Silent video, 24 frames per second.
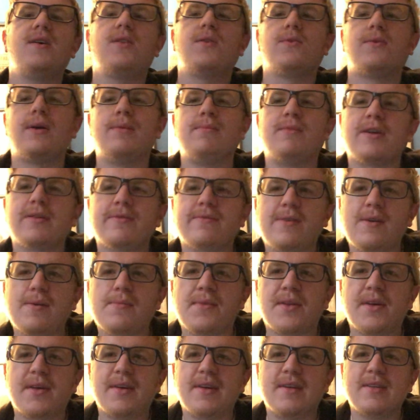the way my
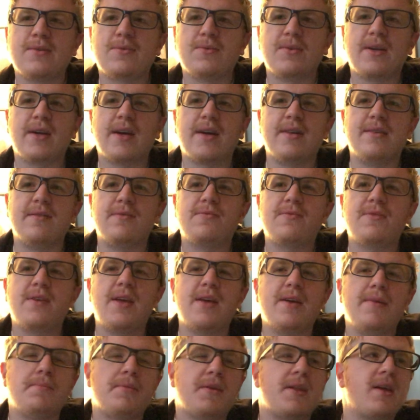family is, we kind of
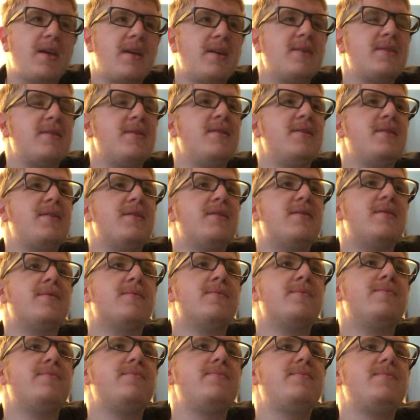keep things
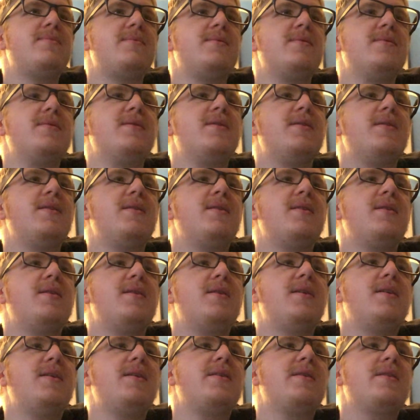until
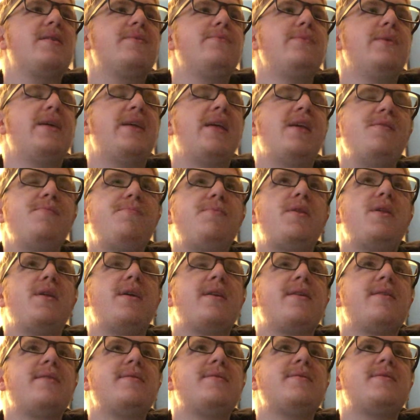we keep
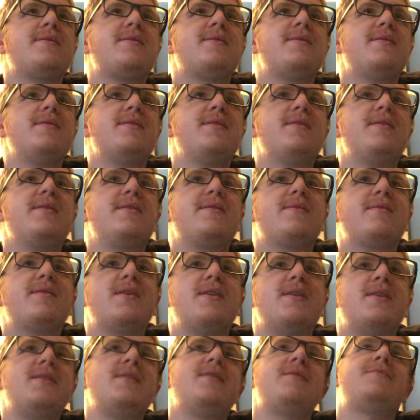things
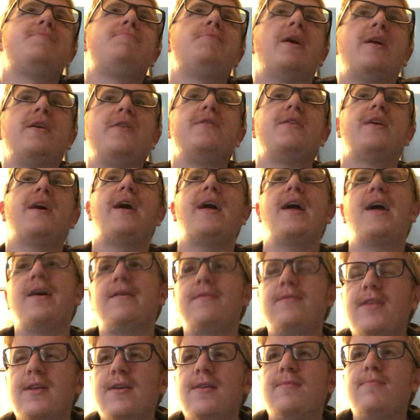because it's better to
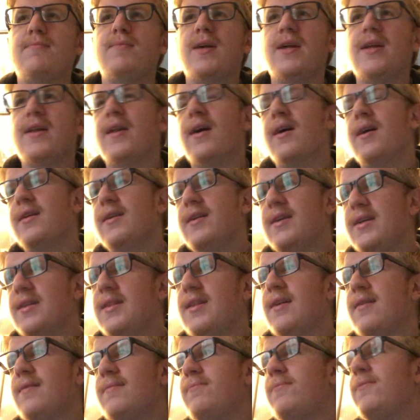have them and not need
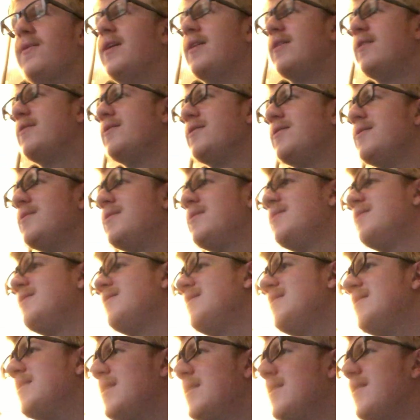them rather than
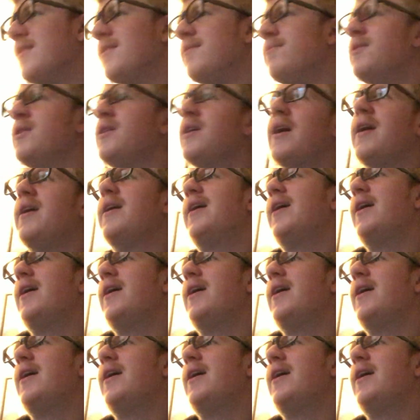need them and not